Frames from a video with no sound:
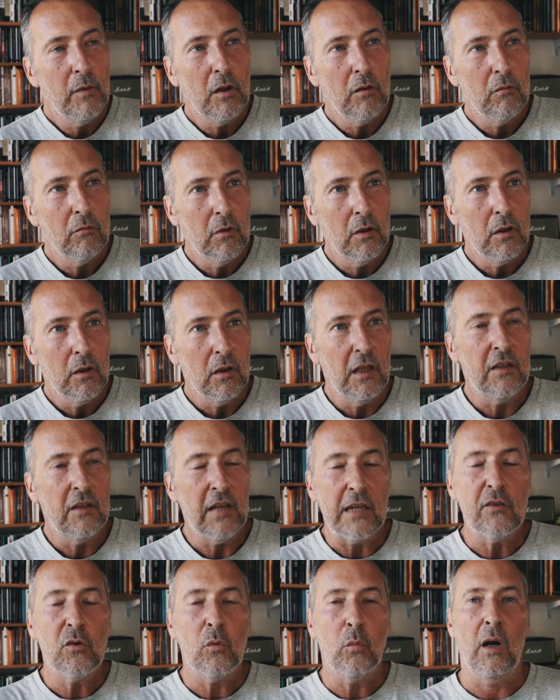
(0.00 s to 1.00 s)
it
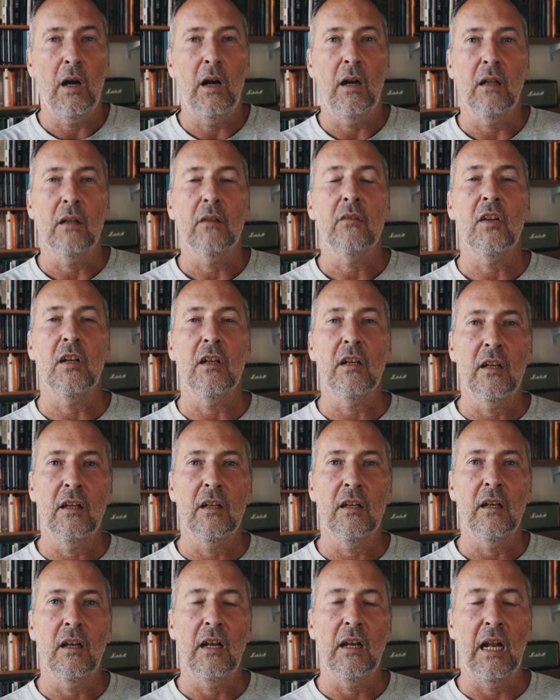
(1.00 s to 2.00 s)
takes a while to
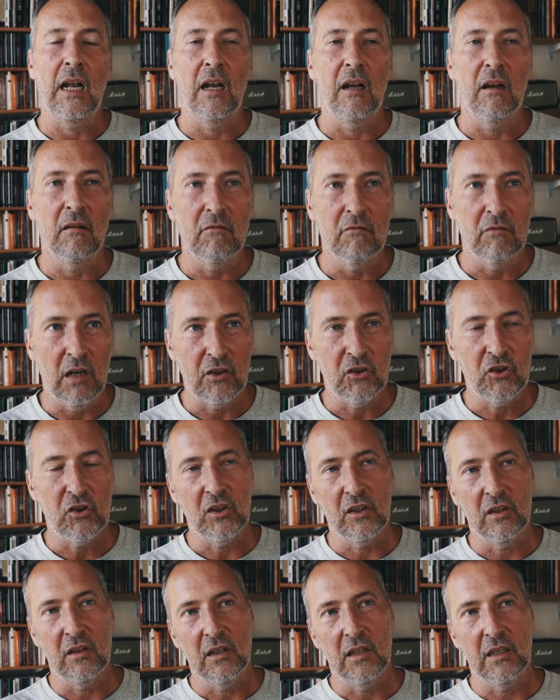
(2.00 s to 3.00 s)
learn
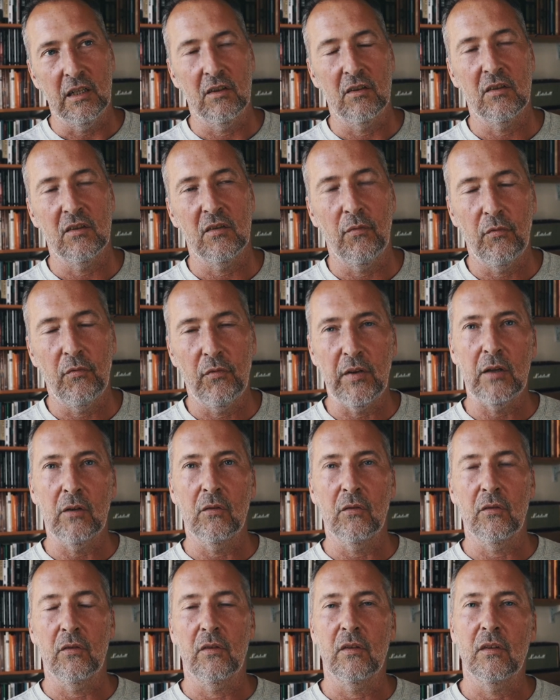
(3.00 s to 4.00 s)
Russian and to
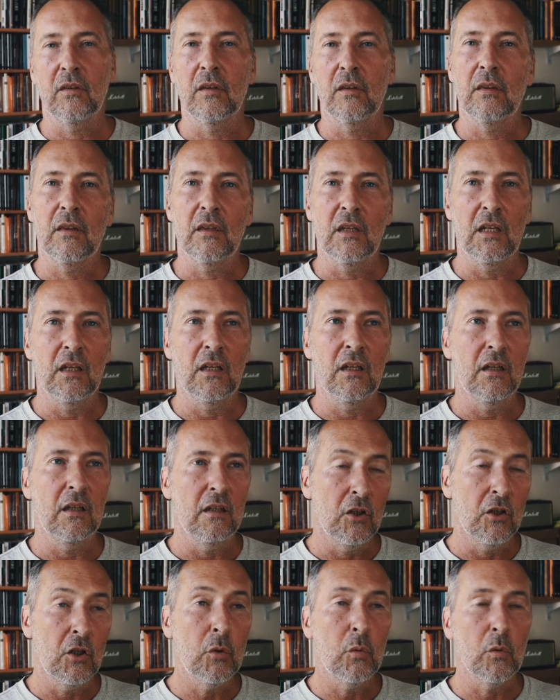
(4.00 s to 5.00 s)
feel the
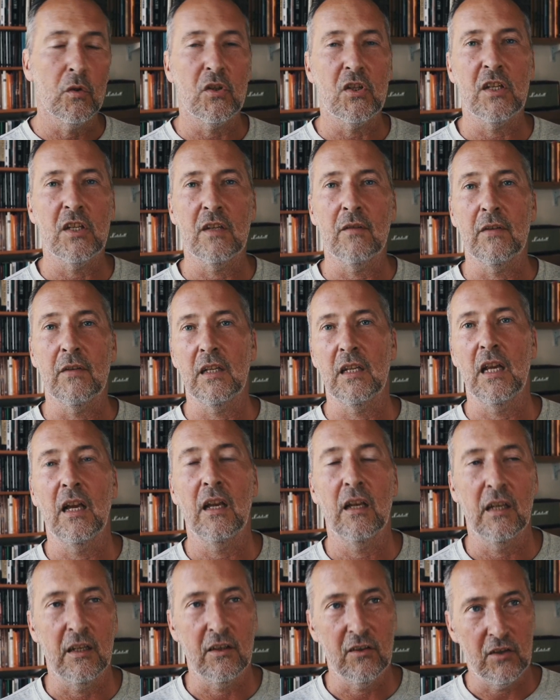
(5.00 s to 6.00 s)
nuances of it,
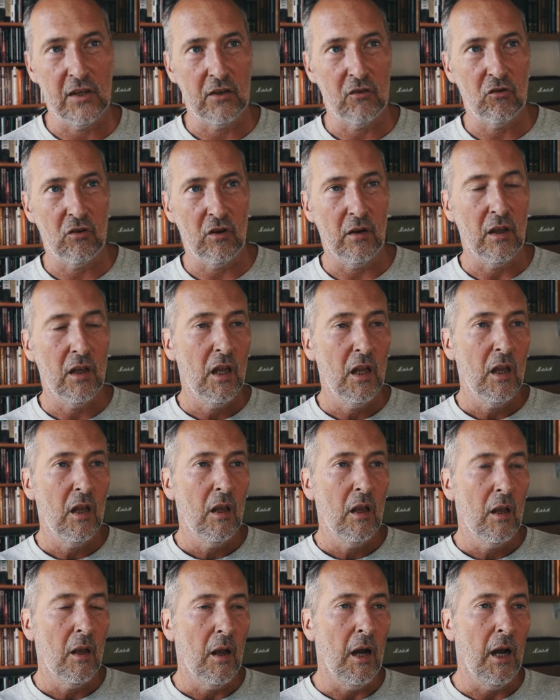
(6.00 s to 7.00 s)
etc.
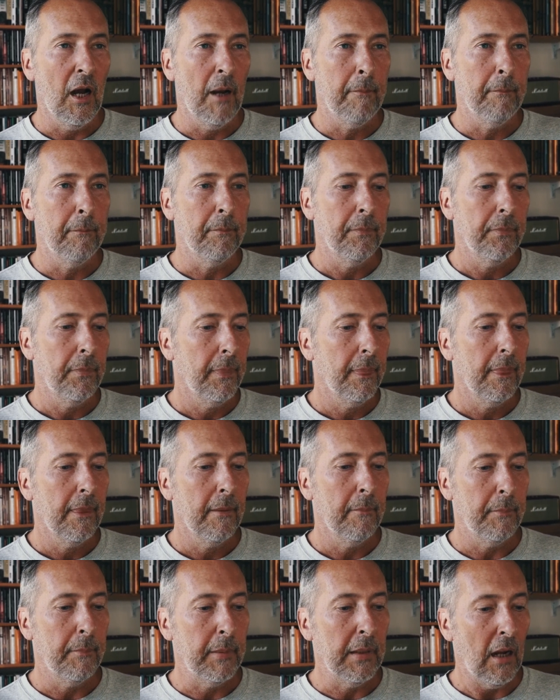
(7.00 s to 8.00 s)
Um,
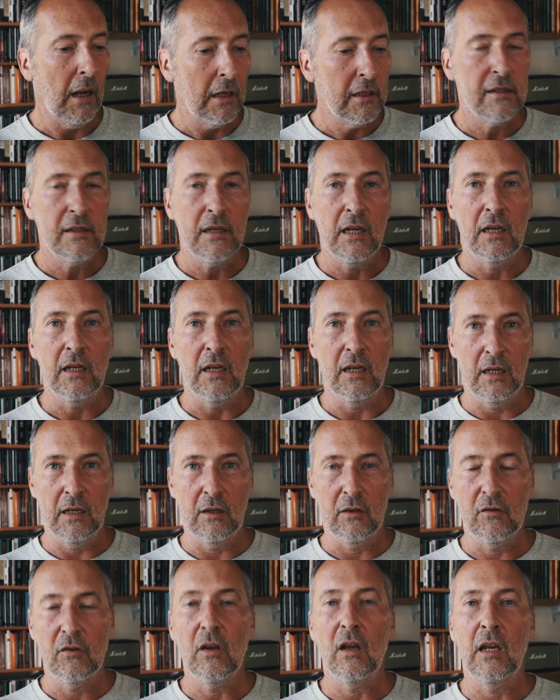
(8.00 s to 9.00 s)
but I'd say
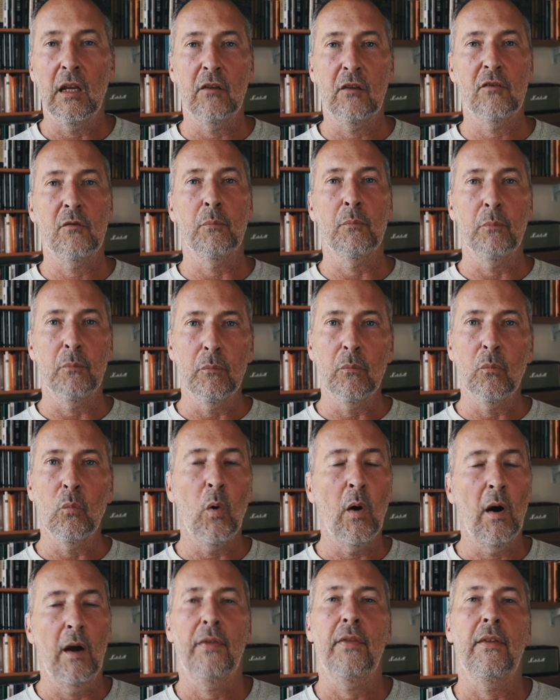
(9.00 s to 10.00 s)
it's it's
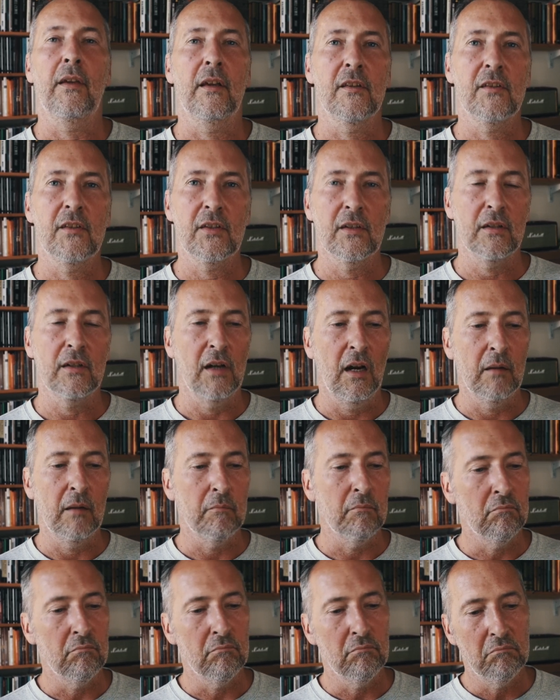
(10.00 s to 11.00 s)
worth it.
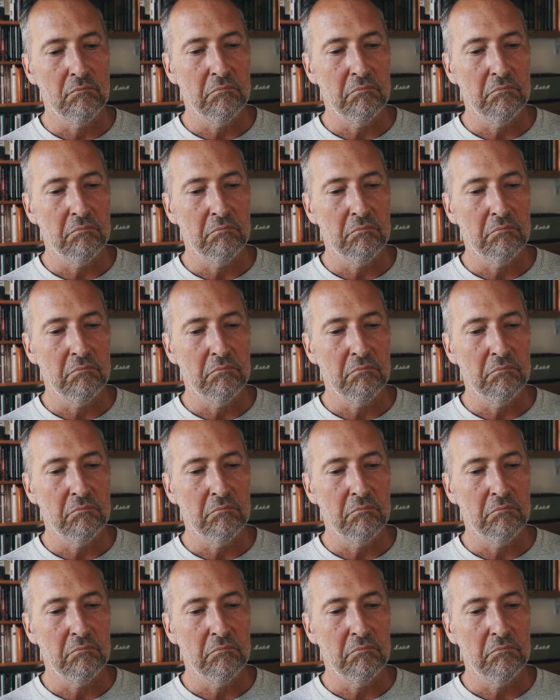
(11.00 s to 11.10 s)
I'm